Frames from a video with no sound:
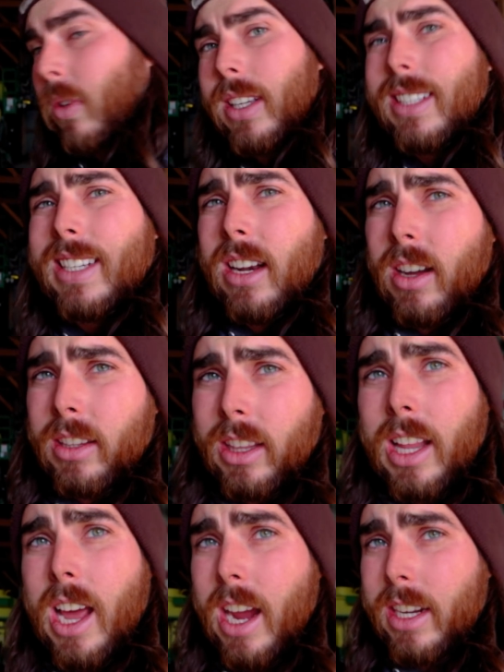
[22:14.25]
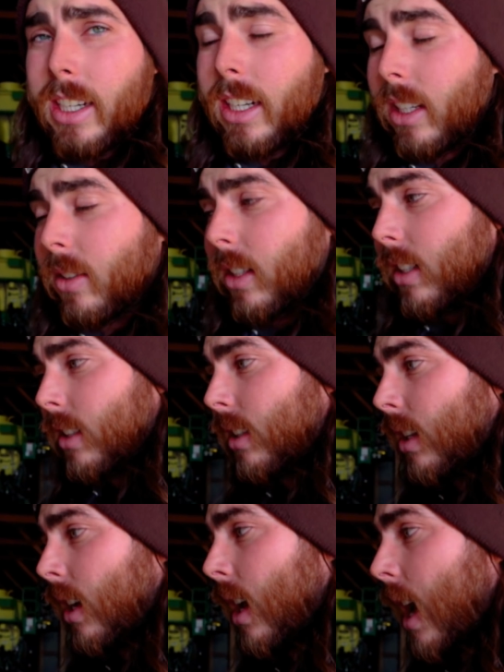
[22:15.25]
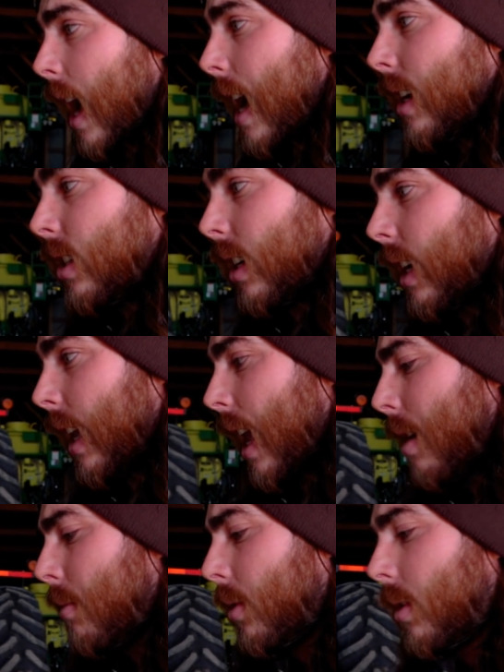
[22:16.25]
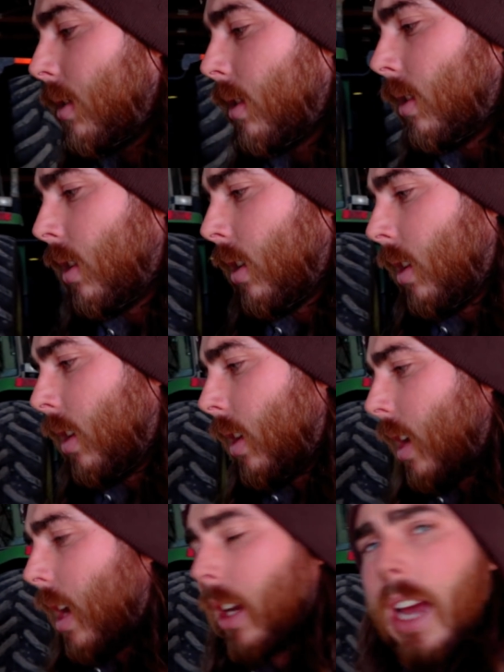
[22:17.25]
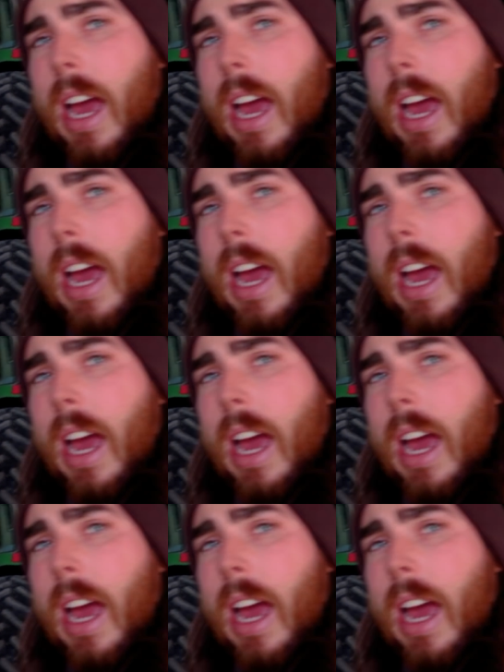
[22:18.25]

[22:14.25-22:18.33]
what it said online anyways. I took a gamble and